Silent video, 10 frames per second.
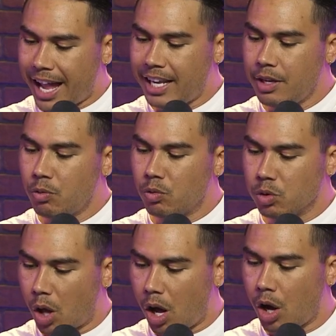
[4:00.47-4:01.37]
of any
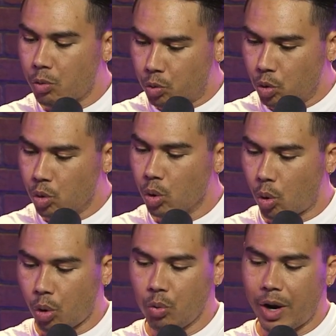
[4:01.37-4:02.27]
law,
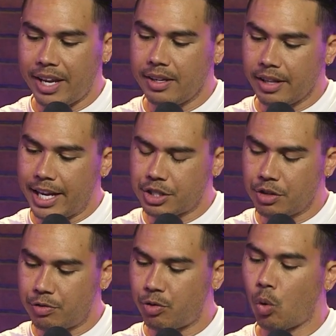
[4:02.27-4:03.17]
rule, or
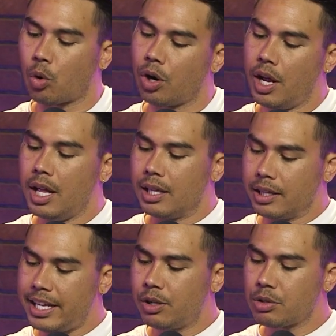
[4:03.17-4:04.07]
regulation for
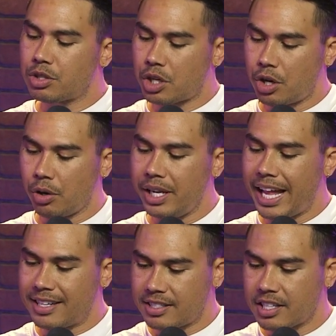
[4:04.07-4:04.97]
legal,
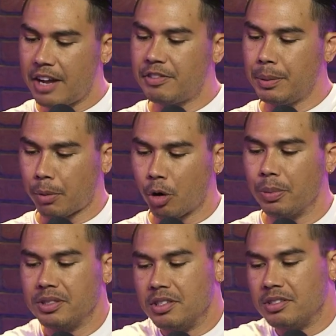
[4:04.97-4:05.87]
security, and safety
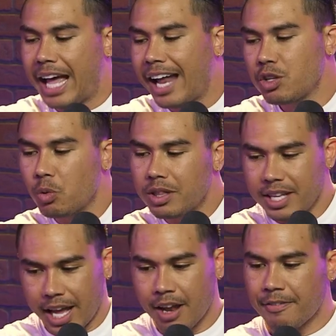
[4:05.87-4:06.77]
purposes. That is
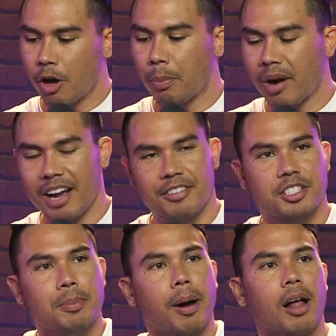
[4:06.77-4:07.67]
what the NFL
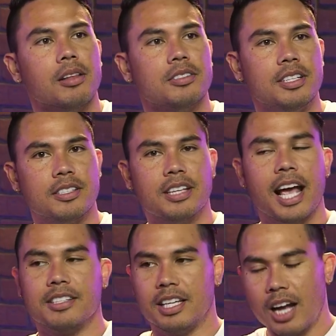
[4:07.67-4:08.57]
privacy policy
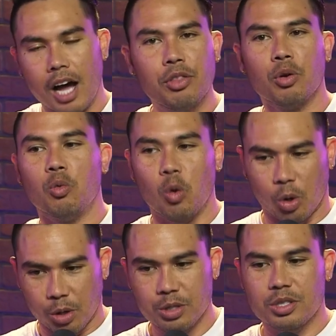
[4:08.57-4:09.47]
says. In other
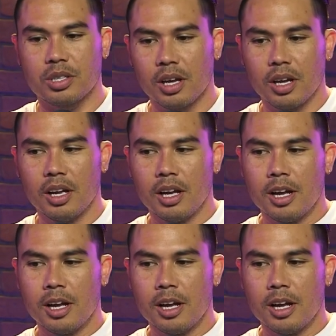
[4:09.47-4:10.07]
words,